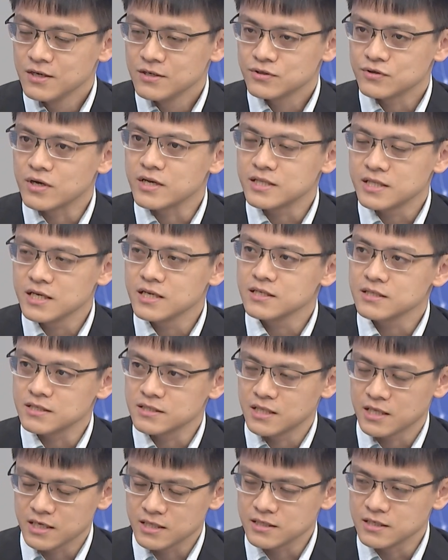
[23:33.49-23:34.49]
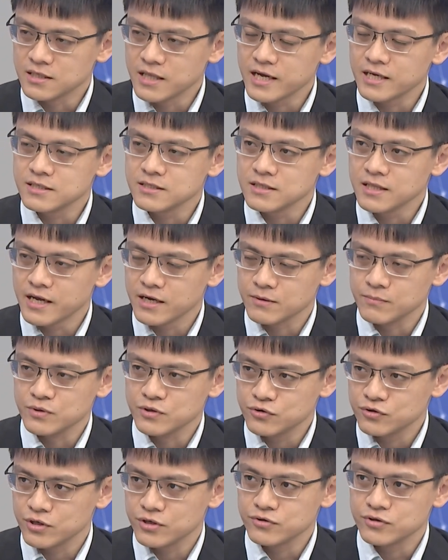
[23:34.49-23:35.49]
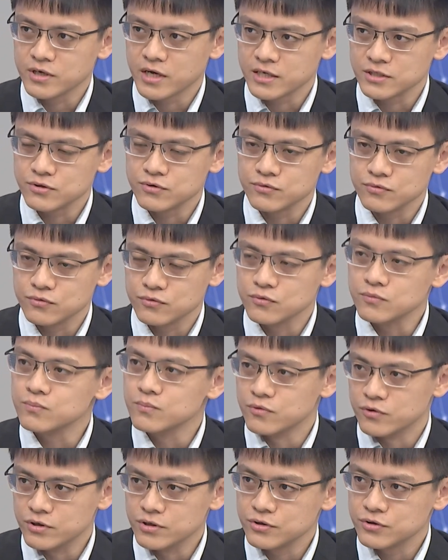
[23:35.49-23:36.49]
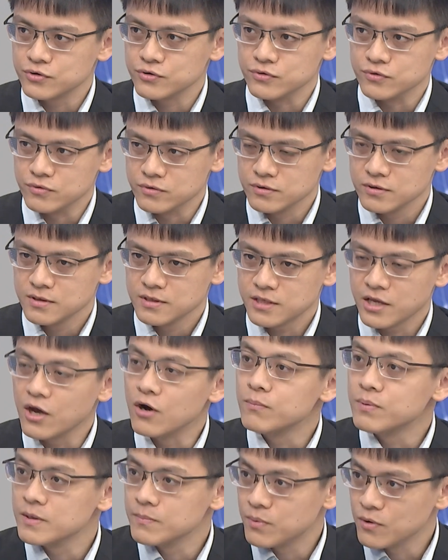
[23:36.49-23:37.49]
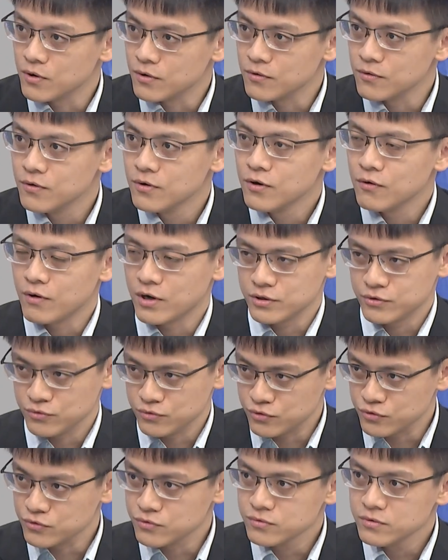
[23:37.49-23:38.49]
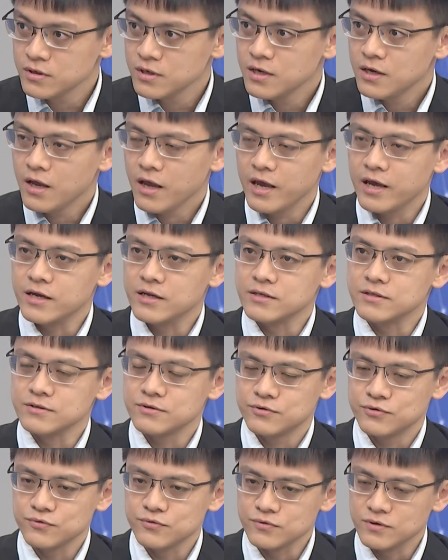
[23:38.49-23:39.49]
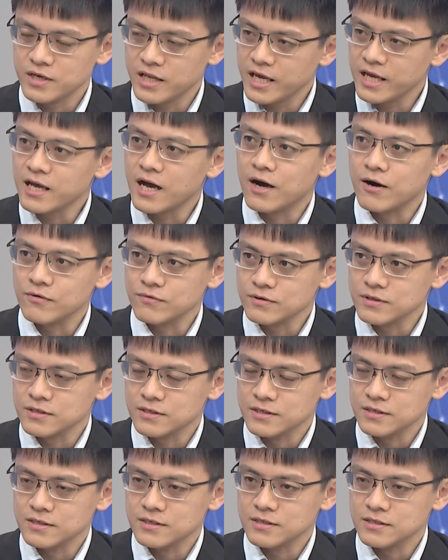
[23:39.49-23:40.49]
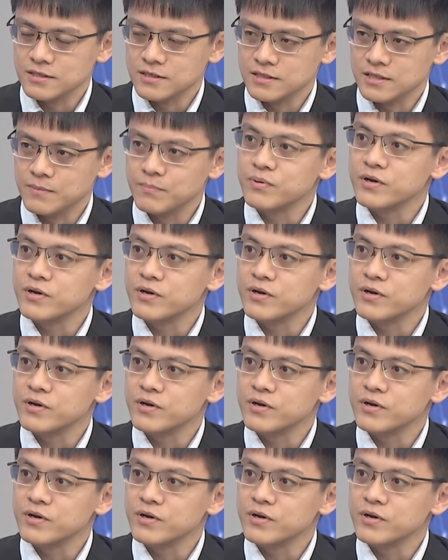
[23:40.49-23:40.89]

So I think that the Lai administration has to do more to tell people what to do and to lay out the